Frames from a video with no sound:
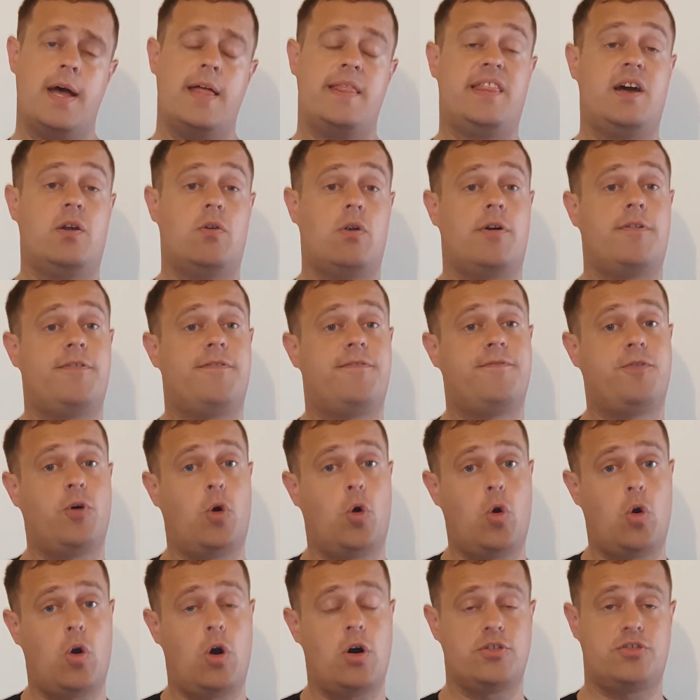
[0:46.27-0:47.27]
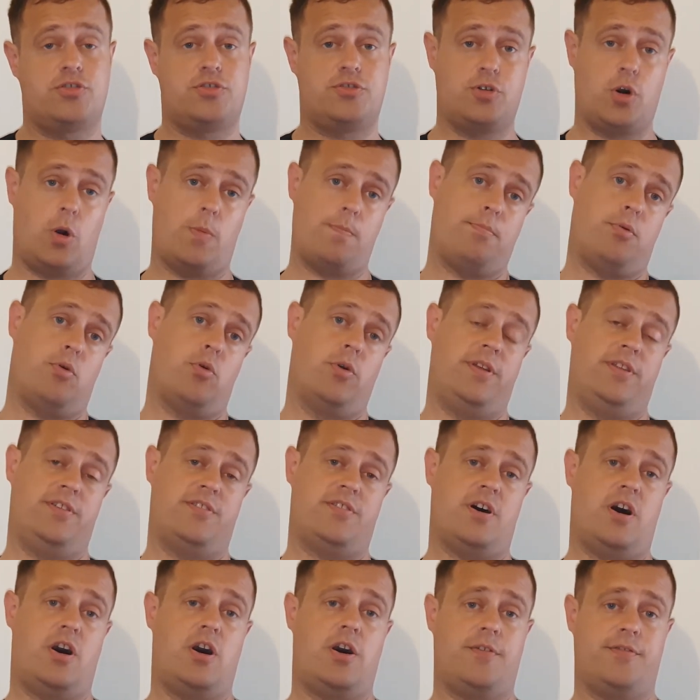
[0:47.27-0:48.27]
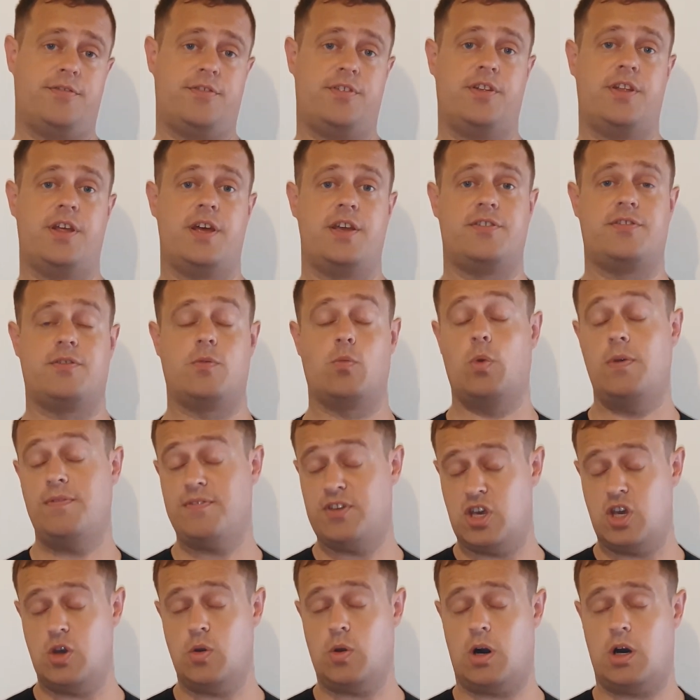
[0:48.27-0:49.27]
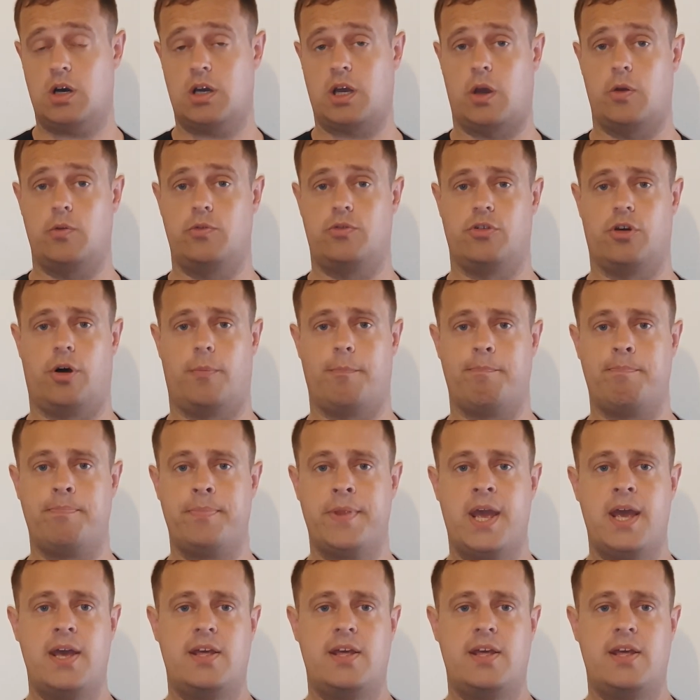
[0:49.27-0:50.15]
There are 4 stop points after this with QR codes on.